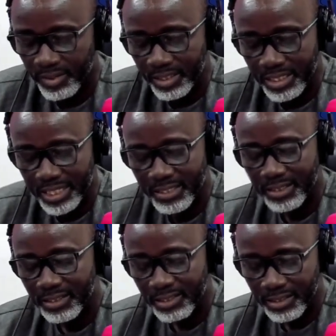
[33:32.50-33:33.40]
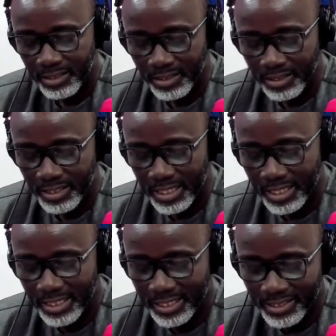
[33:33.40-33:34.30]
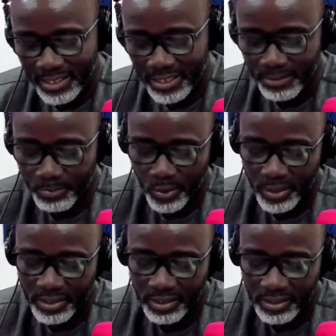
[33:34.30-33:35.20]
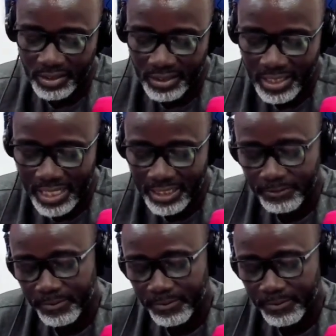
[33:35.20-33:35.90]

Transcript: Then the sixth point is that